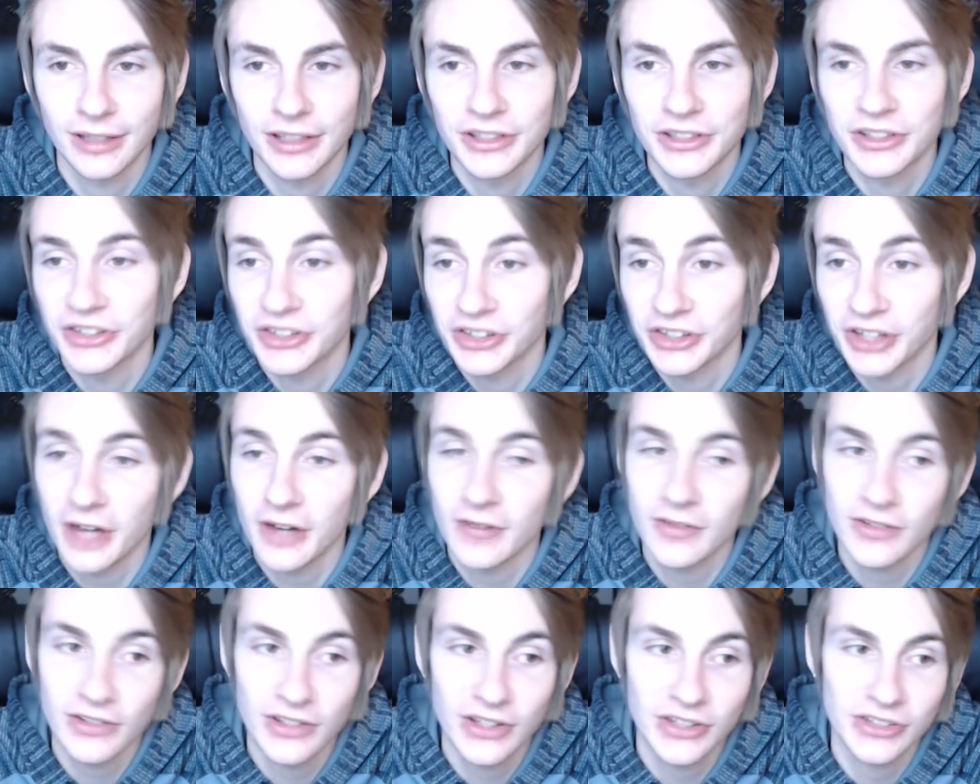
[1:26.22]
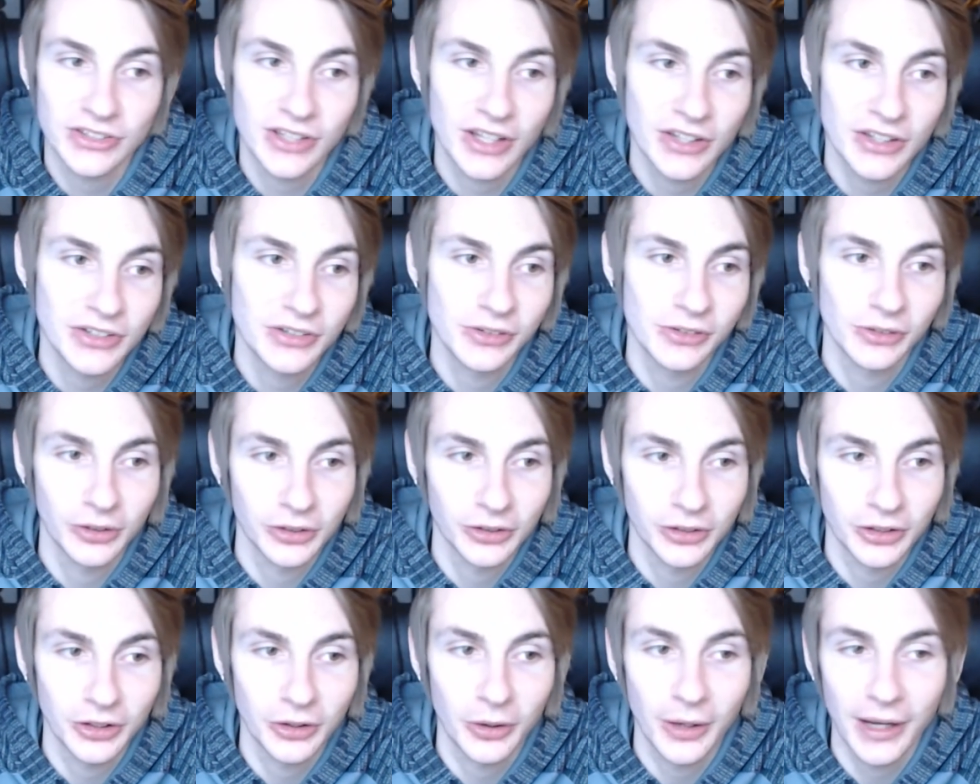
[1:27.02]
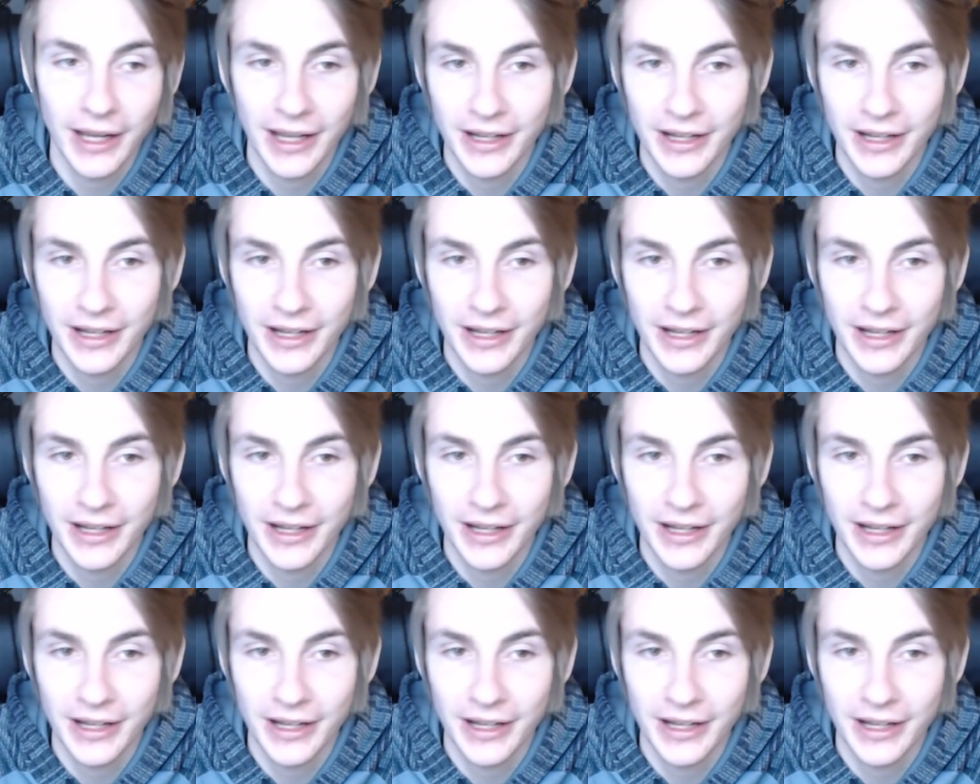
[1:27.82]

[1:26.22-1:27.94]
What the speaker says: I discovered this not too long ago.